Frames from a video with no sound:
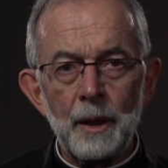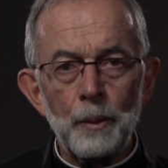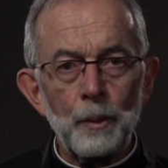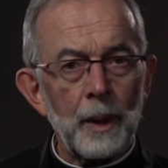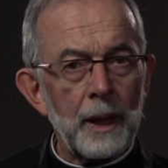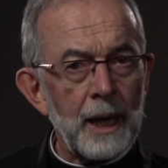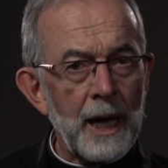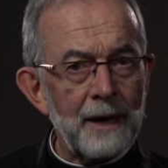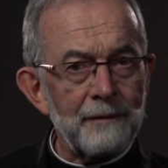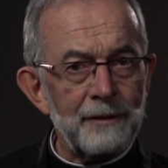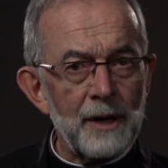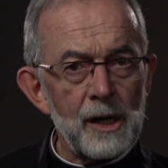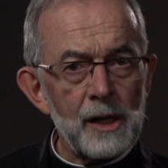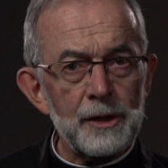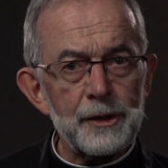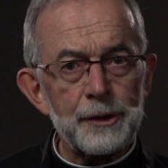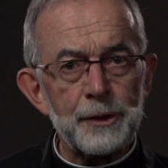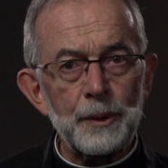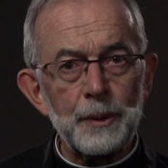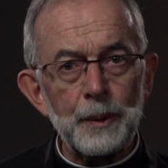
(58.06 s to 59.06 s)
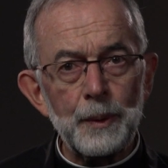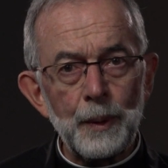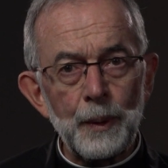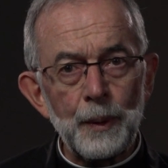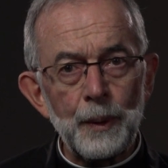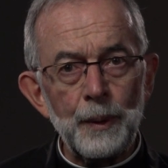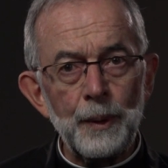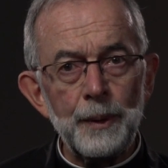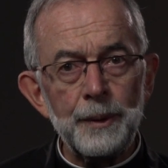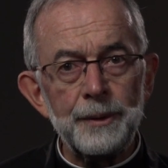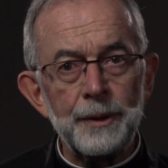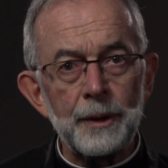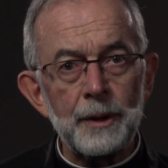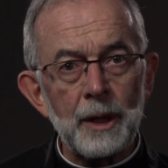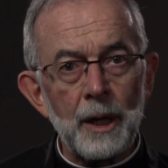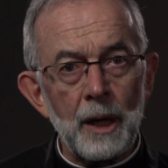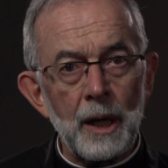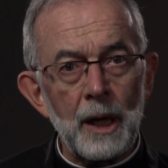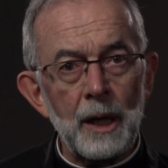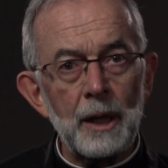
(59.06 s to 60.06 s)
We have also heard the
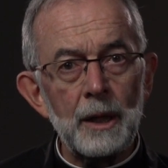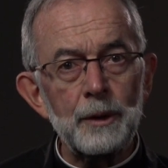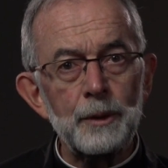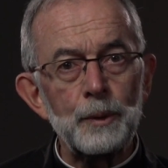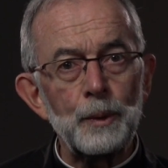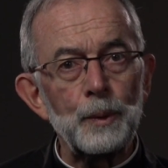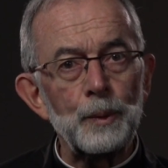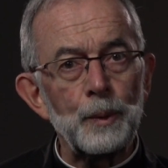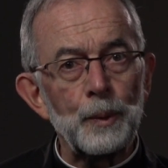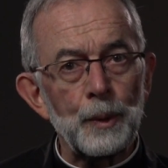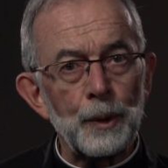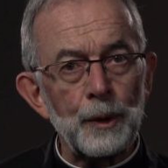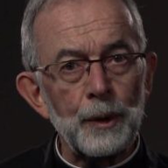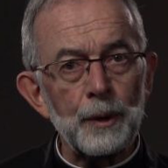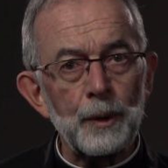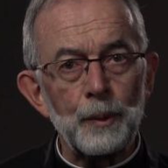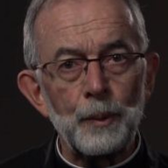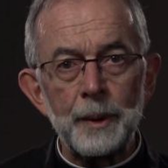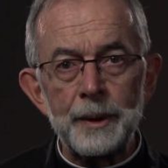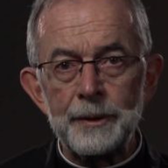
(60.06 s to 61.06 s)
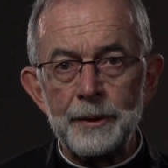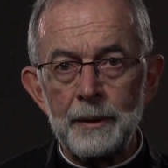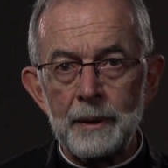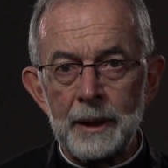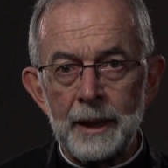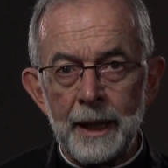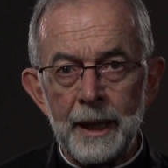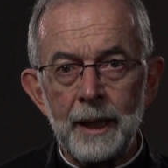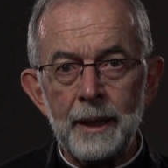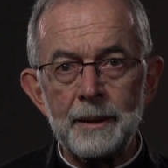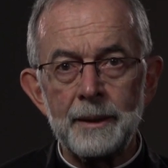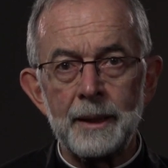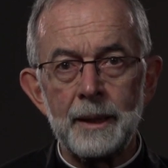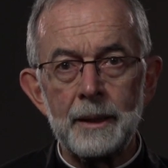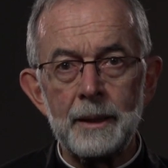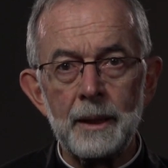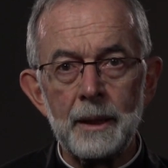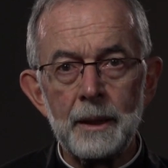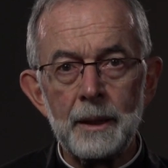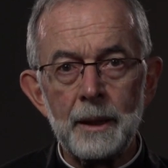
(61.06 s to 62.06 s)
call to work with the
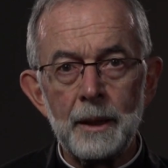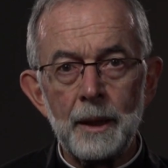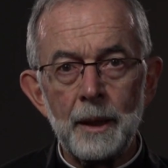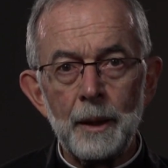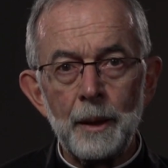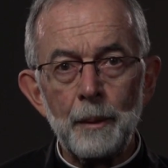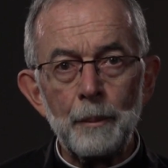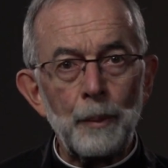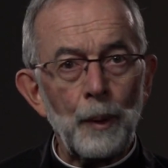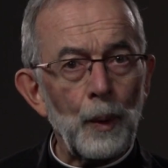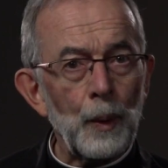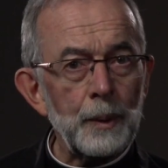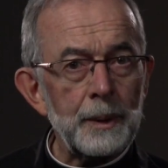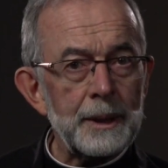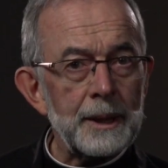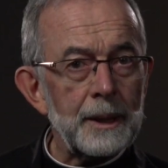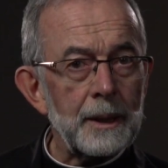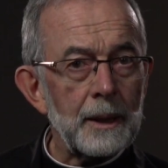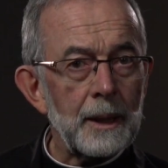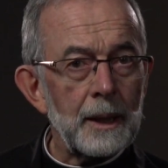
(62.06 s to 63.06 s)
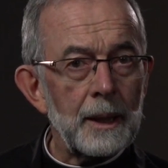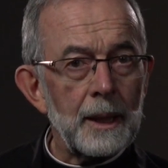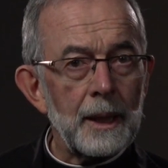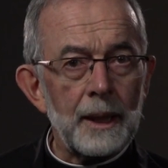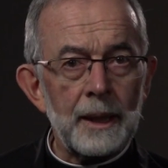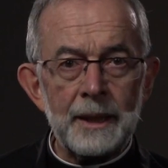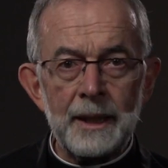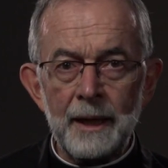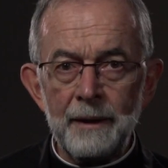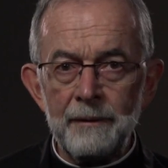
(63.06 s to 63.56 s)
laity, both in